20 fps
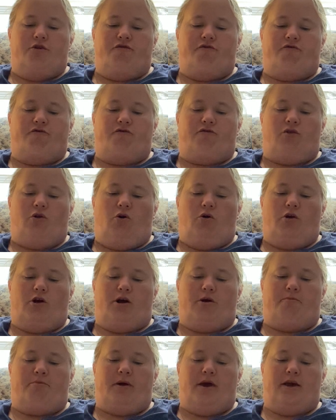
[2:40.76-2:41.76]

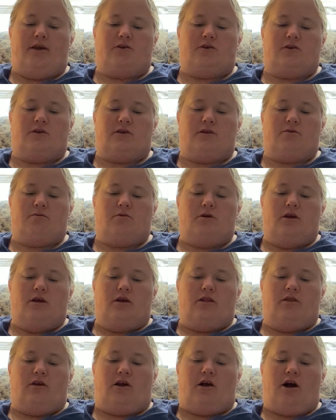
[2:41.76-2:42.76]
Flora paced
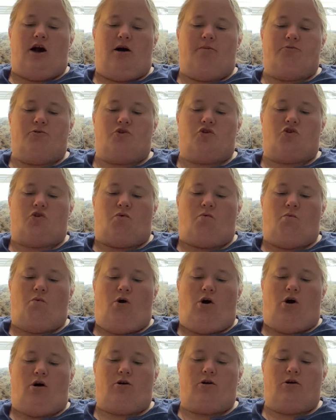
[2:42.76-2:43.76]
the cobblestone
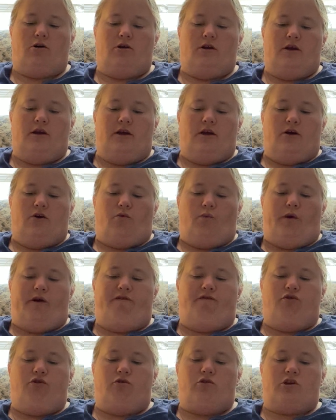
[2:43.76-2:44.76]
walk.
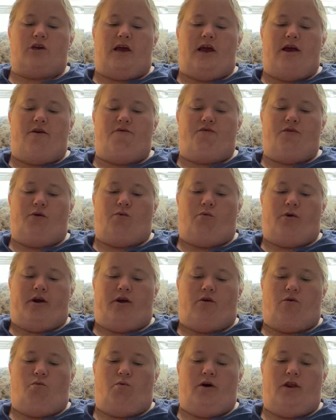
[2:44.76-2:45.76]
We've looked
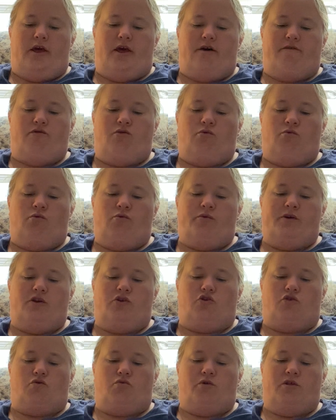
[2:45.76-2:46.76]
everywhere. Whatever will we
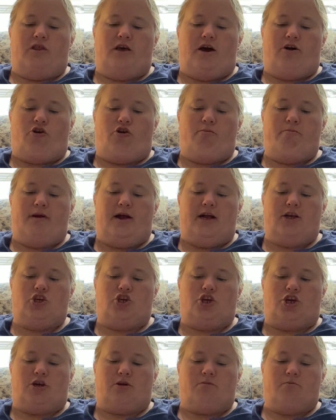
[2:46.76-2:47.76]
do without our
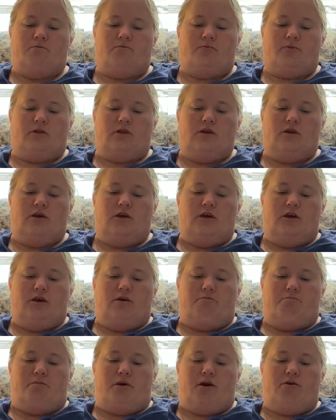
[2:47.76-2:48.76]
magic?
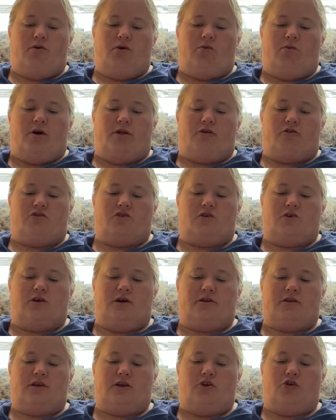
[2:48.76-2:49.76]
Merryweather
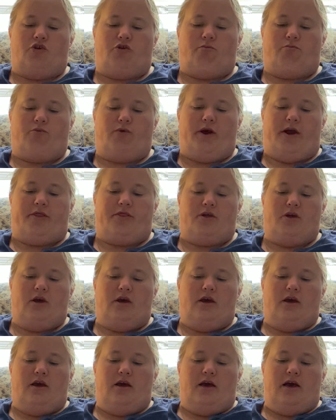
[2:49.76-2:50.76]
sucked in her breath.
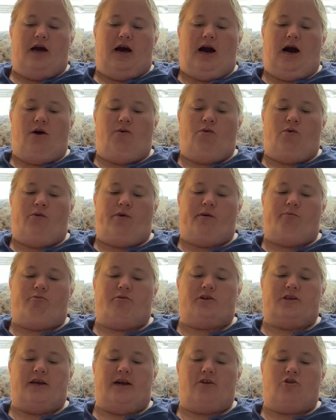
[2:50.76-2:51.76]
How will we
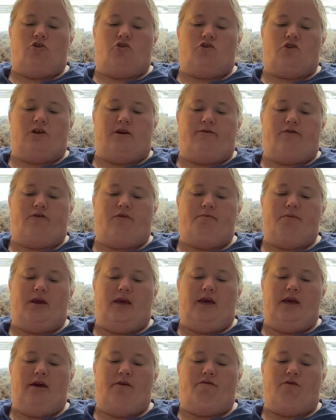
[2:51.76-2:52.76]
protect ourselves from
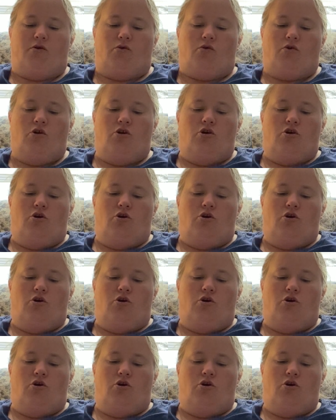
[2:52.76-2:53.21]
evil?